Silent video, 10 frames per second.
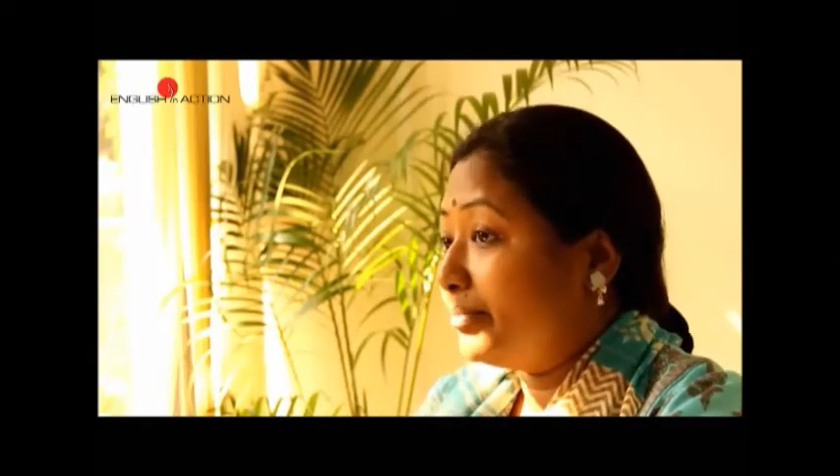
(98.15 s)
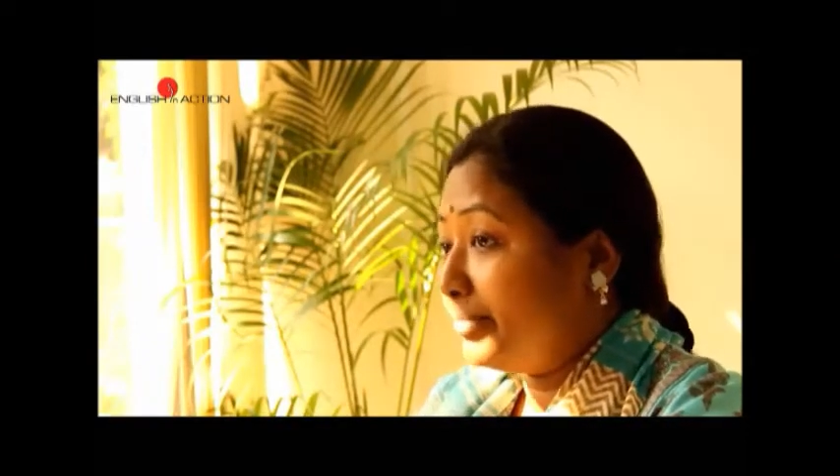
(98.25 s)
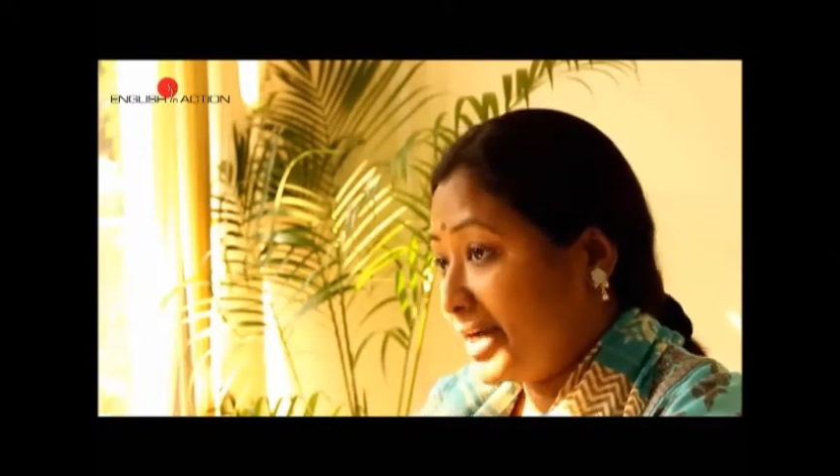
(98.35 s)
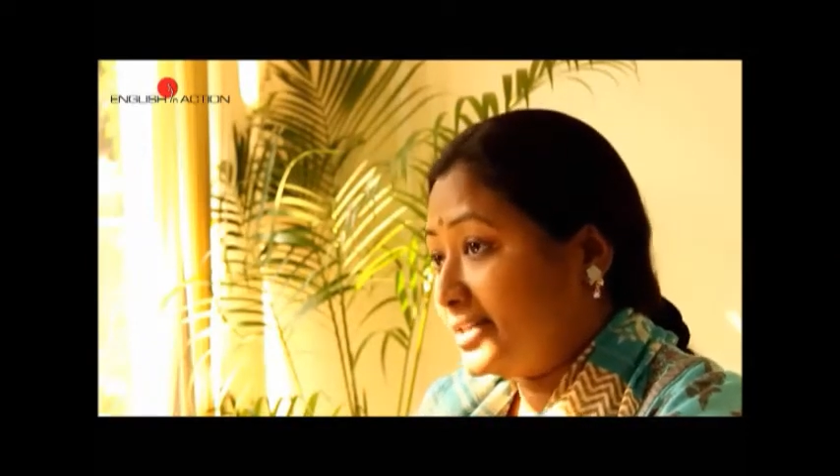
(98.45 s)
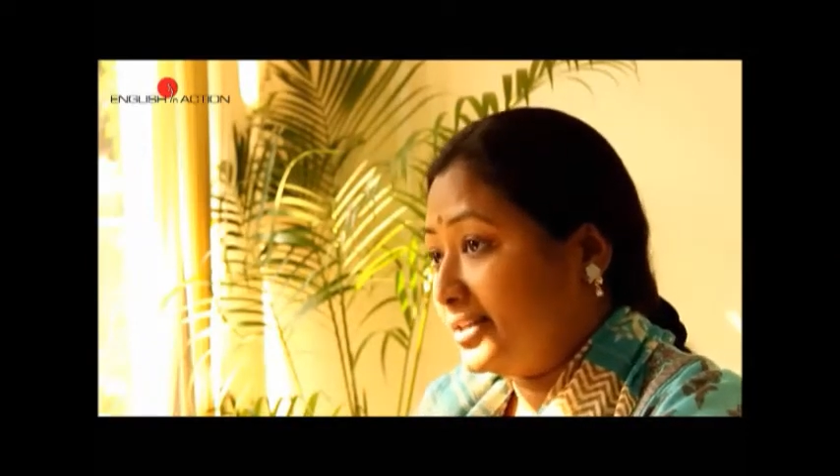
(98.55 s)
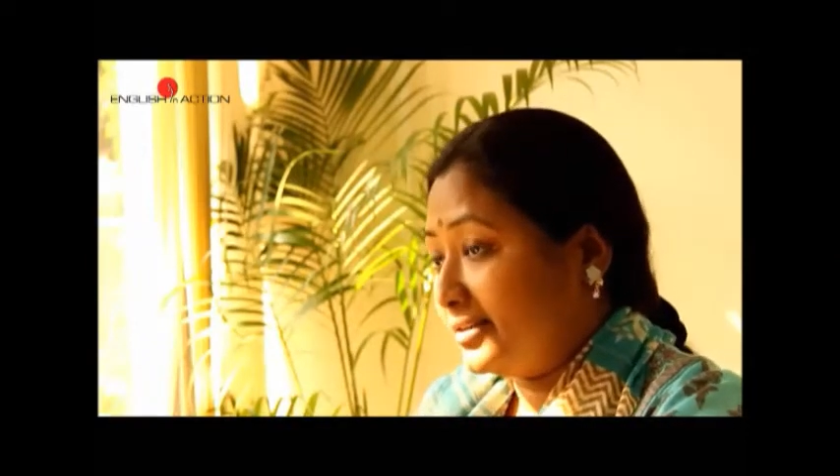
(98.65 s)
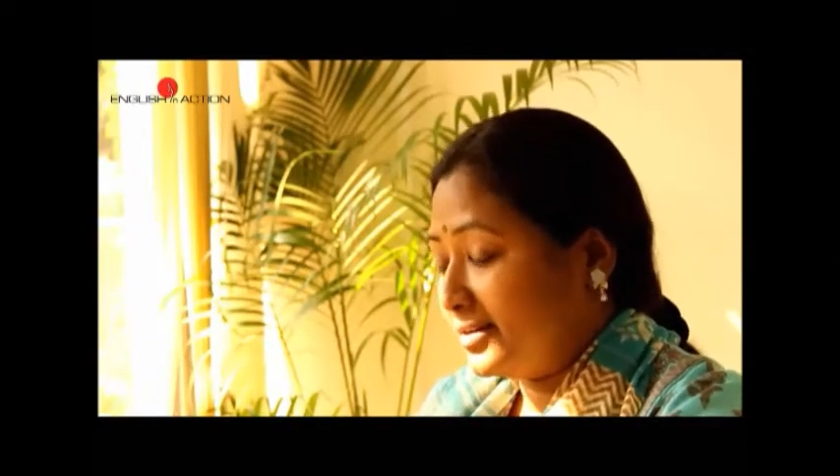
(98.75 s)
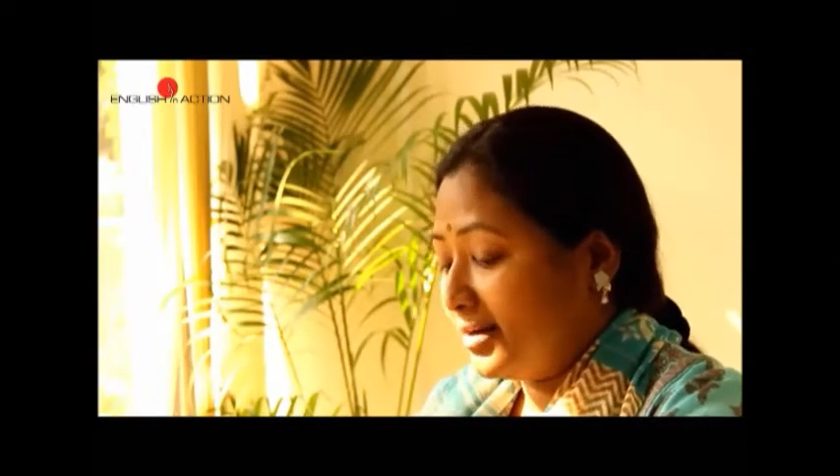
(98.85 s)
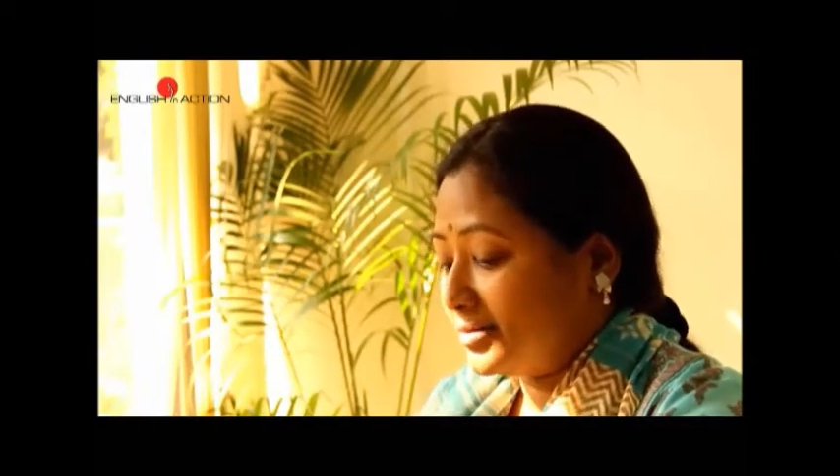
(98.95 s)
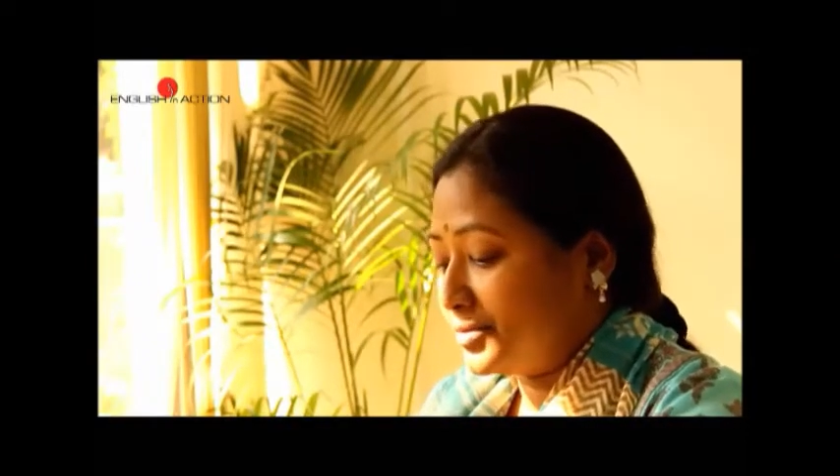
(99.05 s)
practical
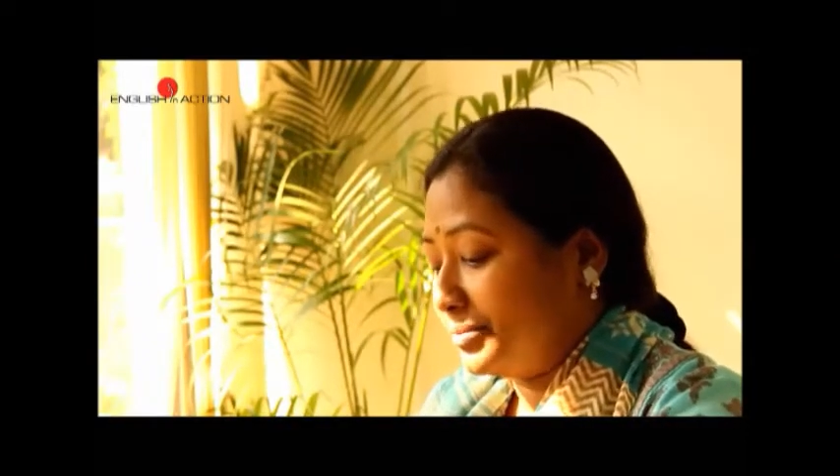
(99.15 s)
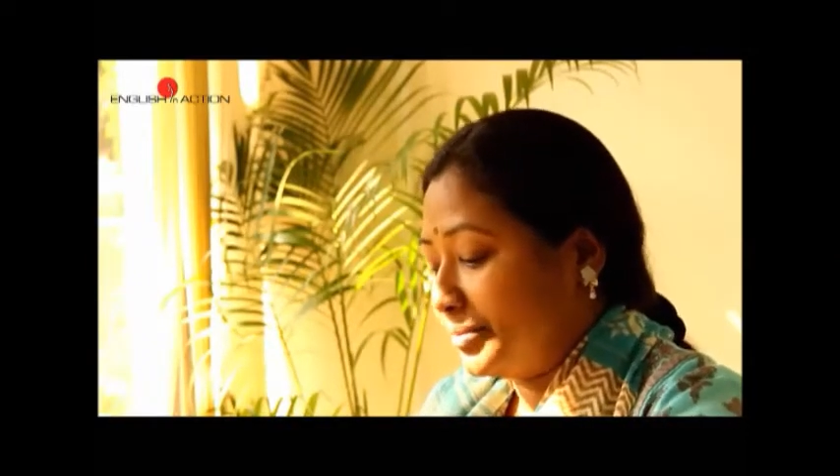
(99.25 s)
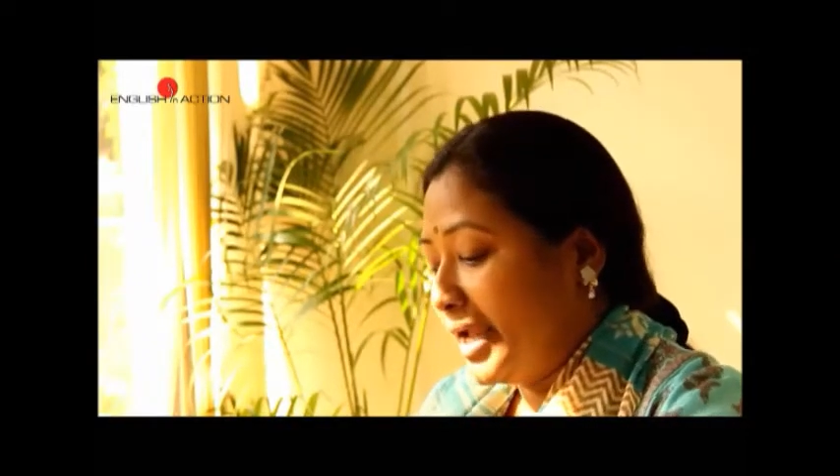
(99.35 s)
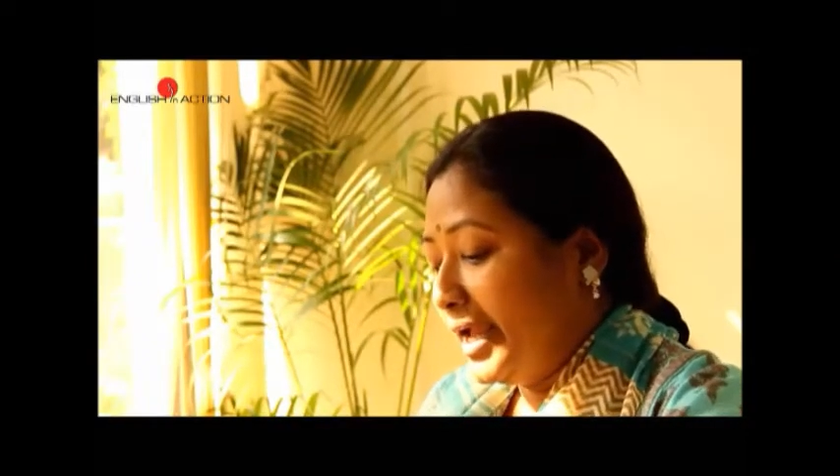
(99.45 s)
classroom.